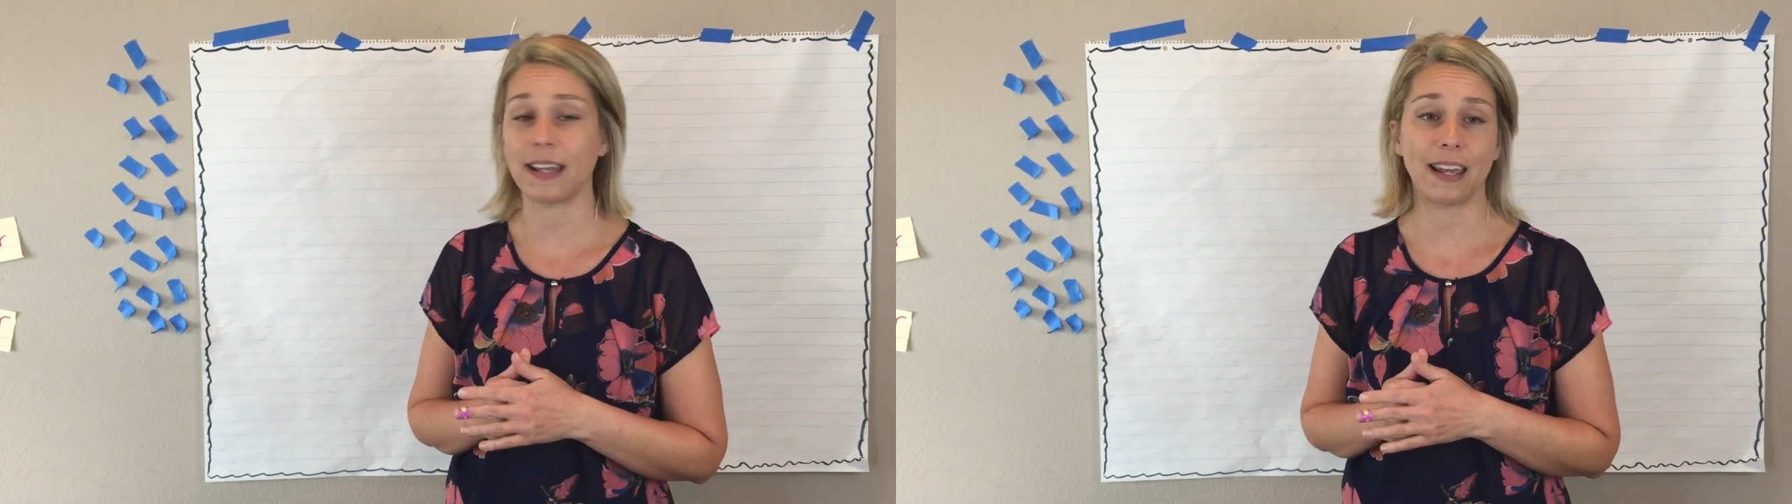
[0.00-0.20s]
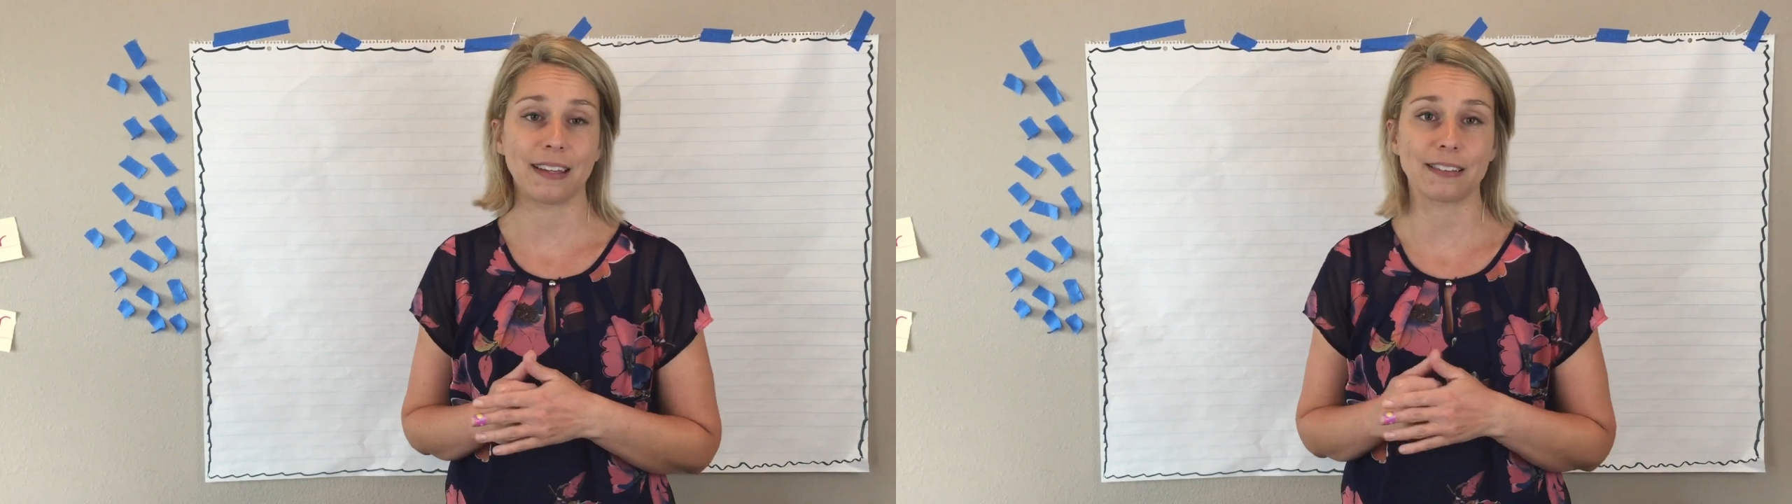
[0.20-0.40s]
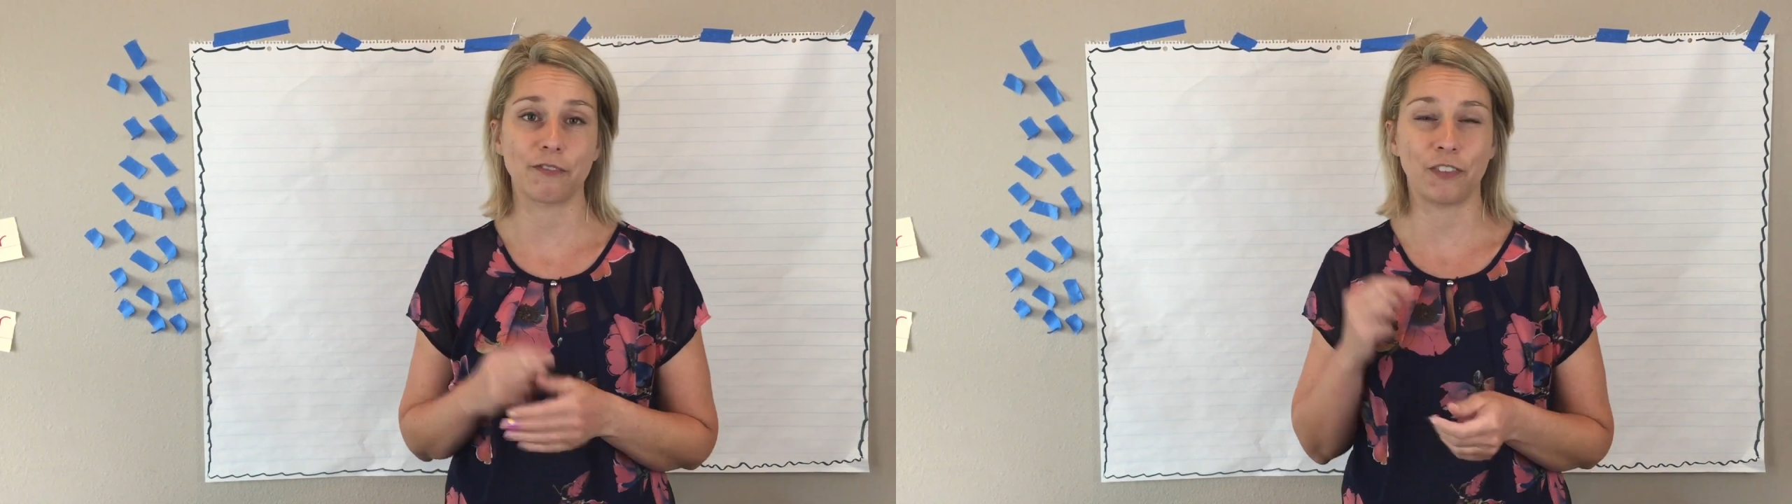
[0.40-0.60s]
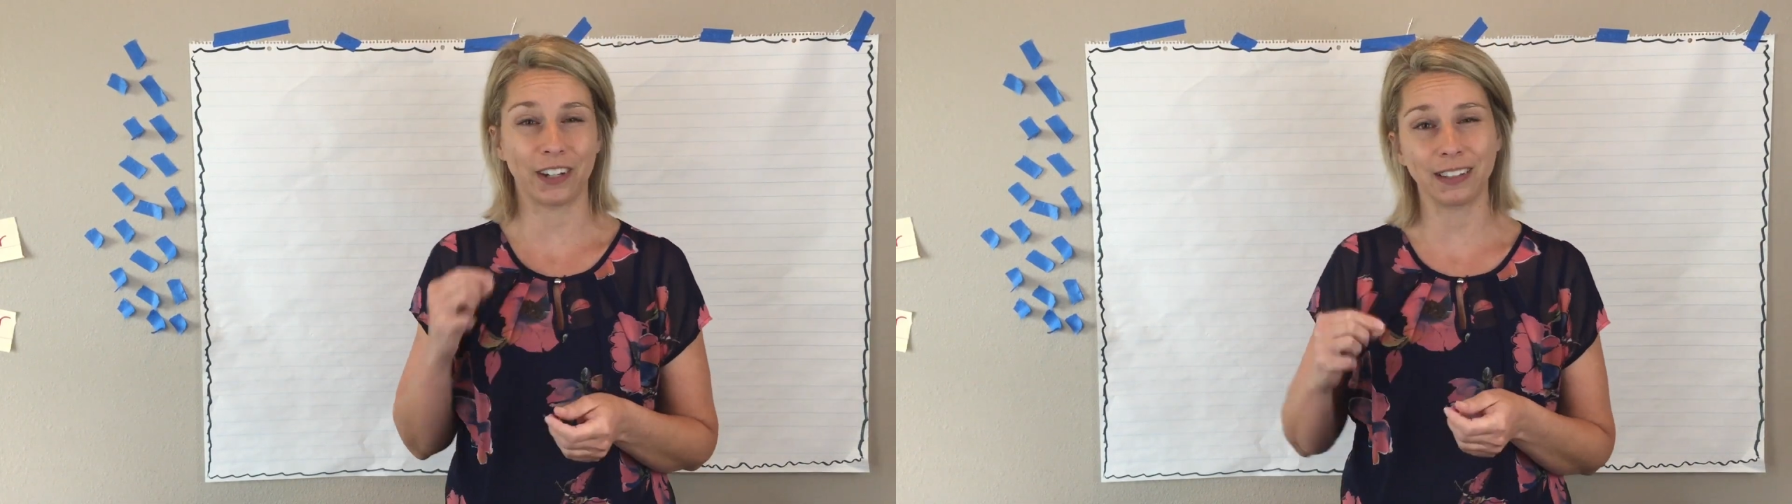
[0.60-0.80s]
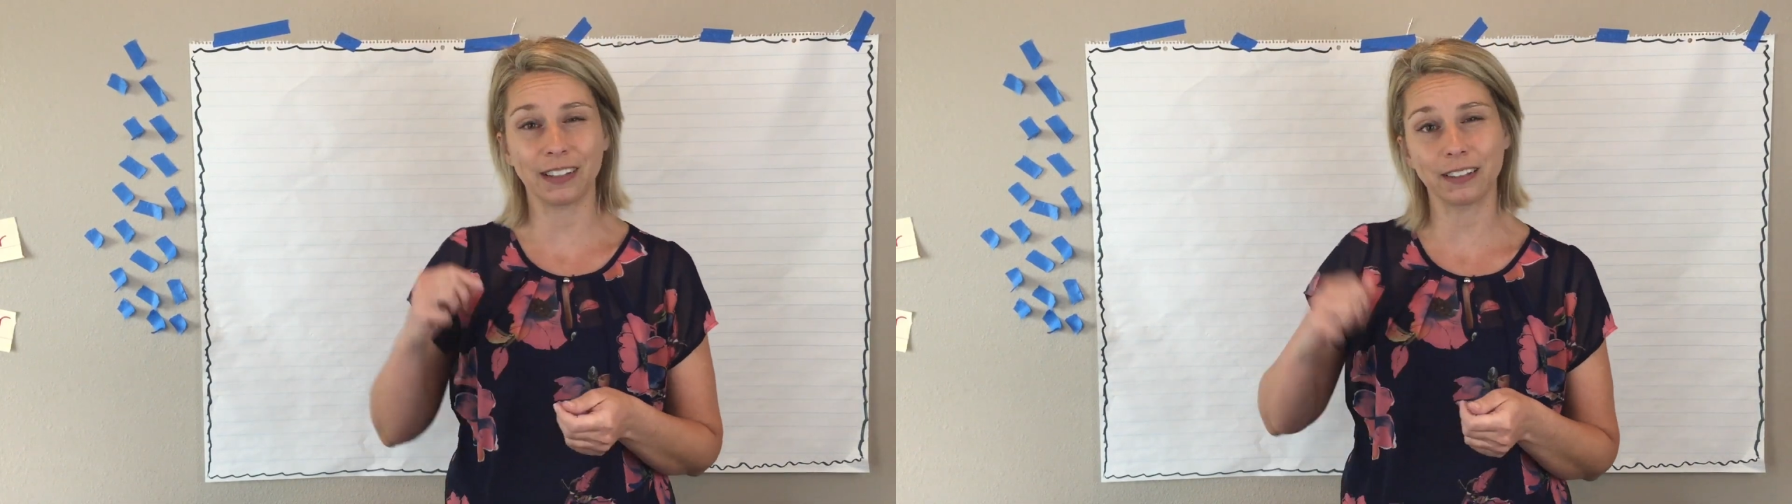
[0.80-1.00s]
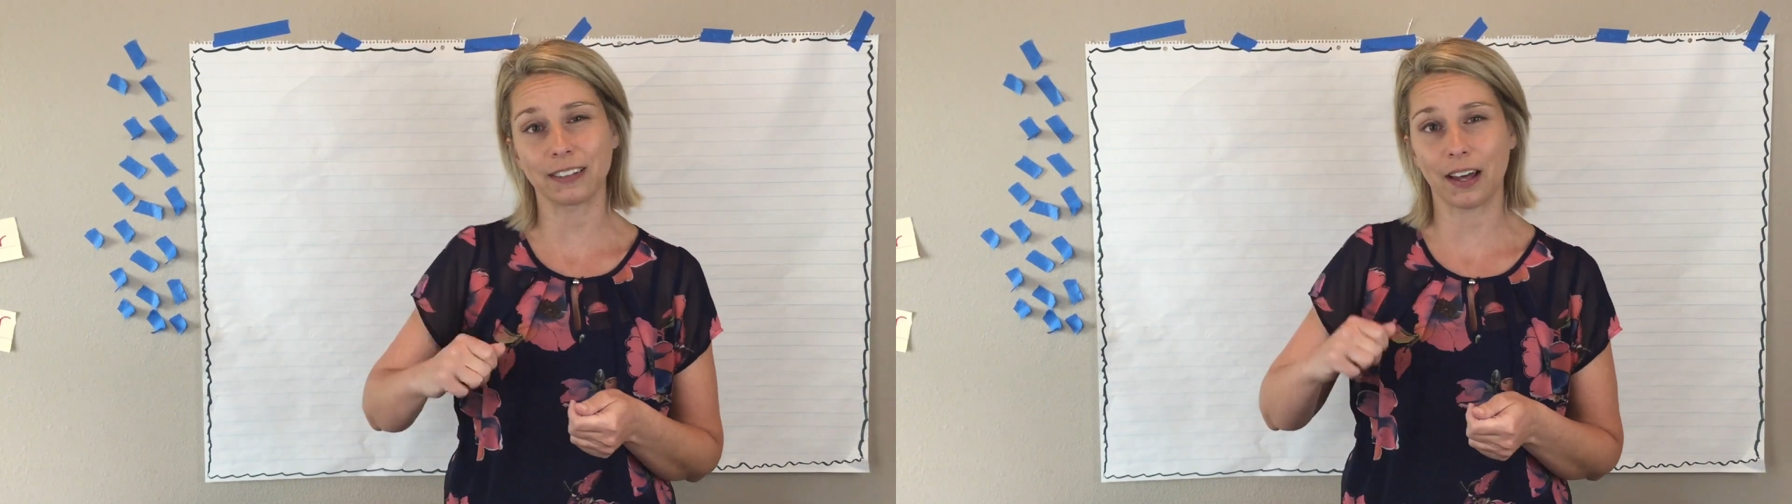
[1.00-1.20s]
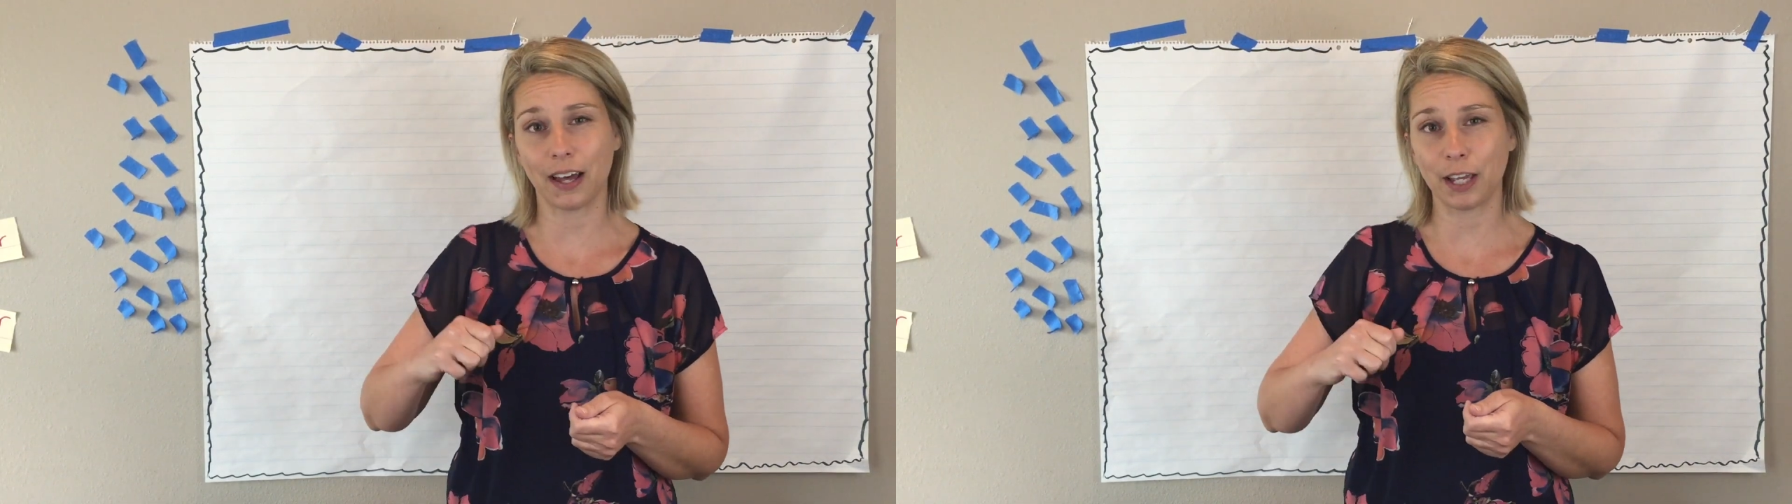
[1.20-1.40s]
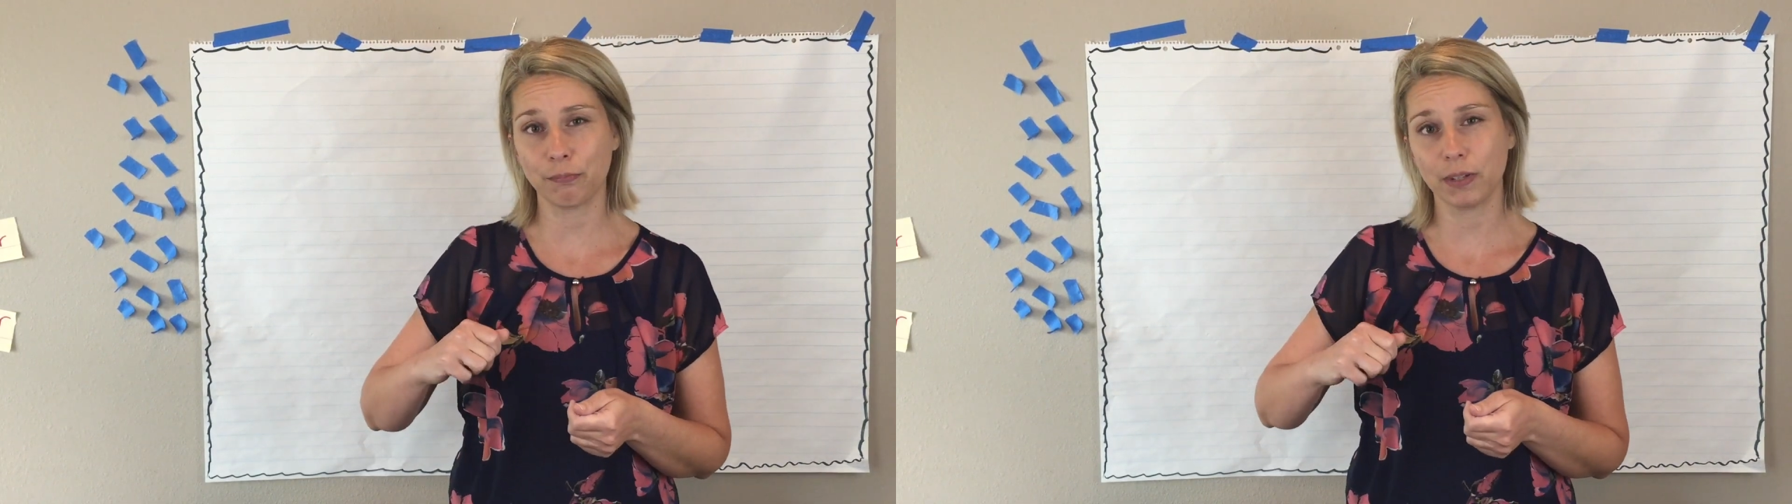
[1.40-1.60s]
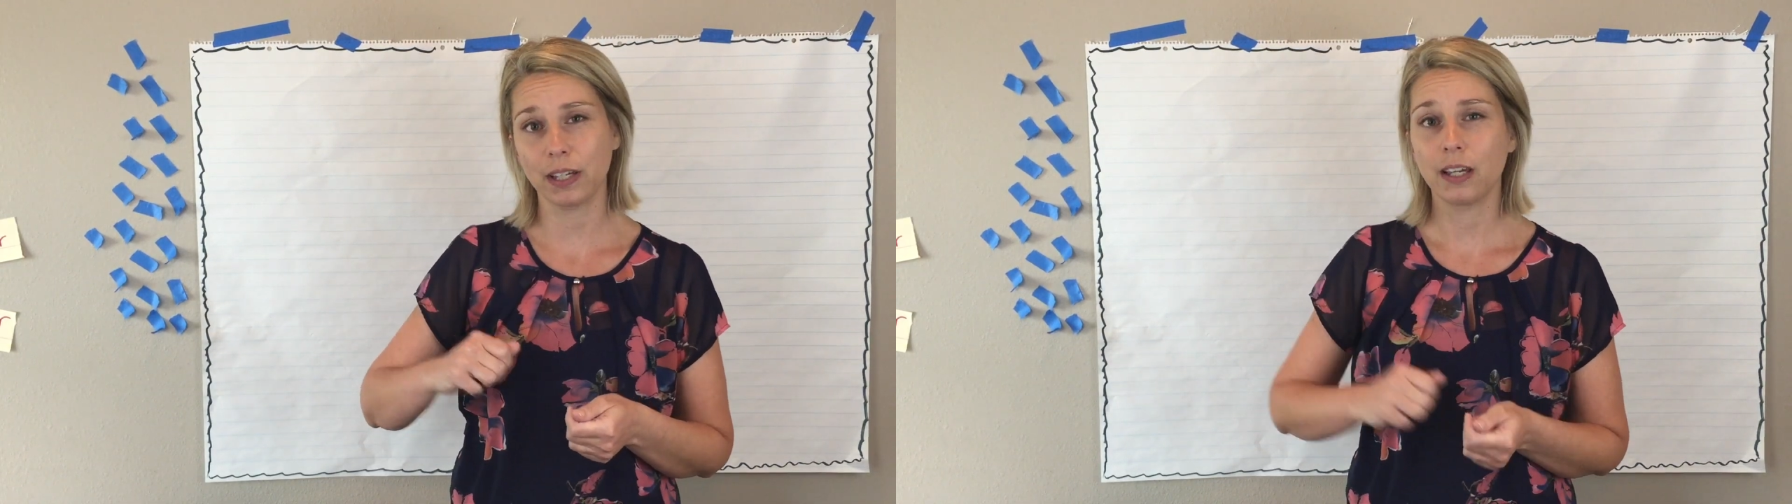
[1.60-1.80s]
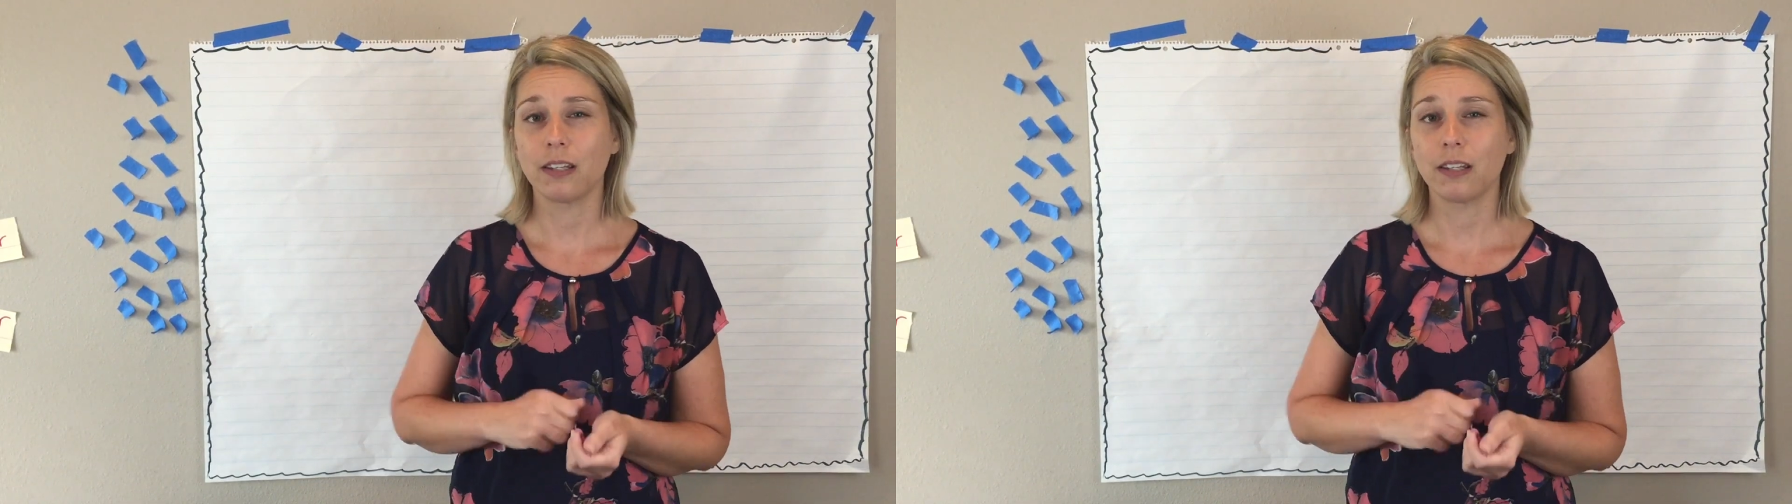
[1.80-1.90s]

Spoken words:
takes very little time,